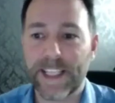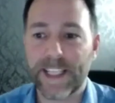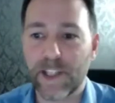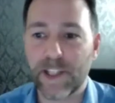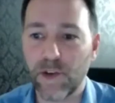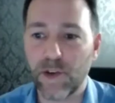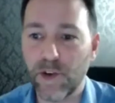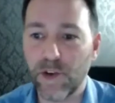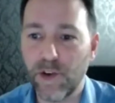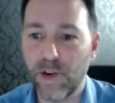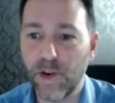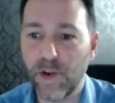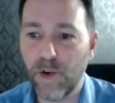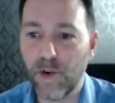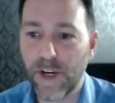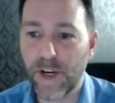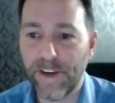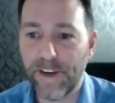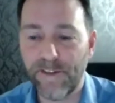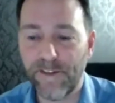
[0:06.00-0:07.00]
website. I don't
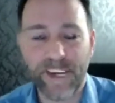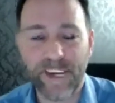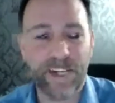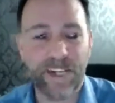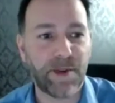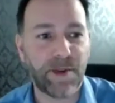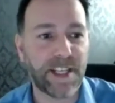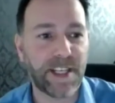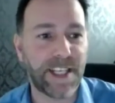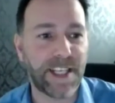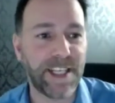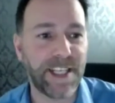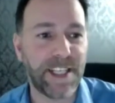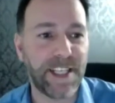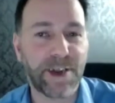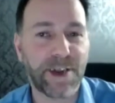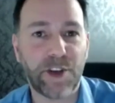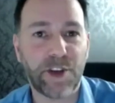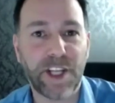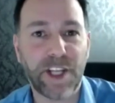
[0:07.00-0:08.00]
know if anybody's
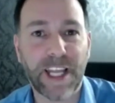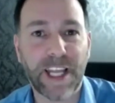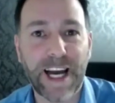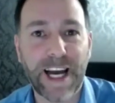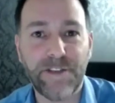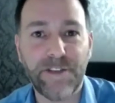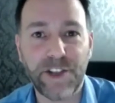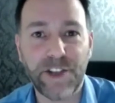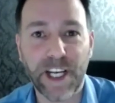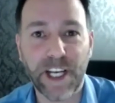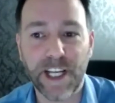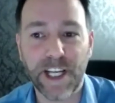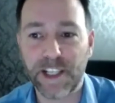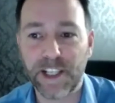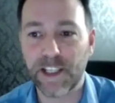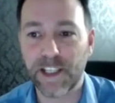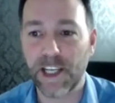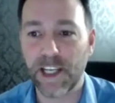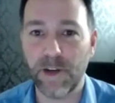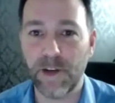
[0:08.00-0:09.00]
in there was on a live
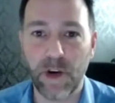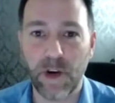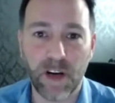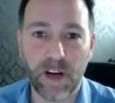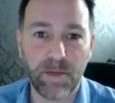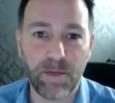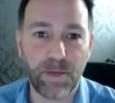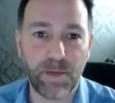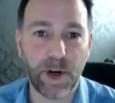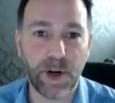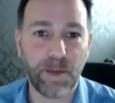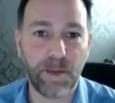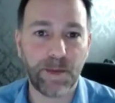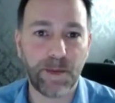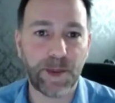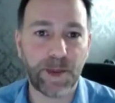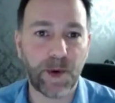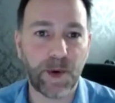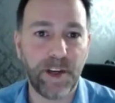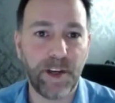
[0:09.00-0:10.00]
training just now. We're having
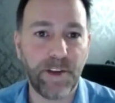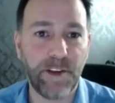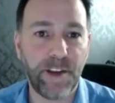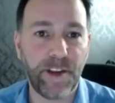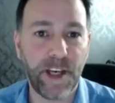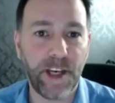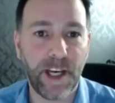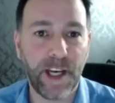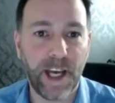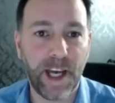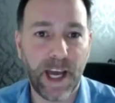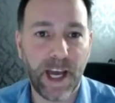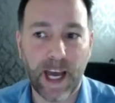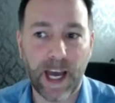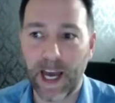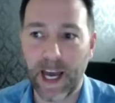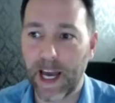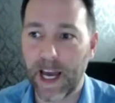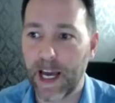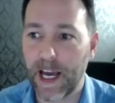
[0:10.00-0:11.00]
problems with
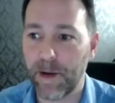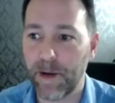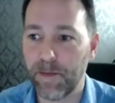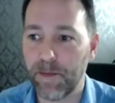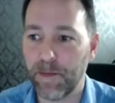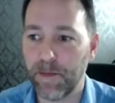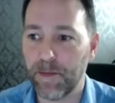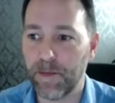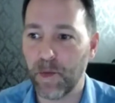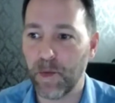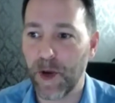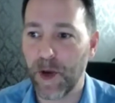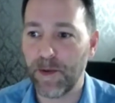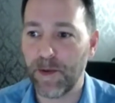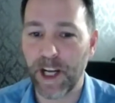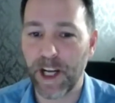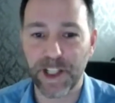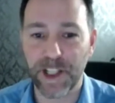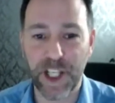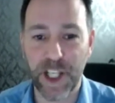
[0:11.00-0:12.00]

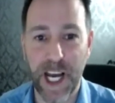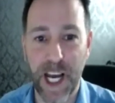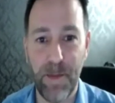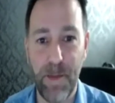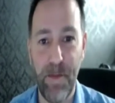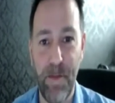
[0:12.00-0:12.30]
Webinar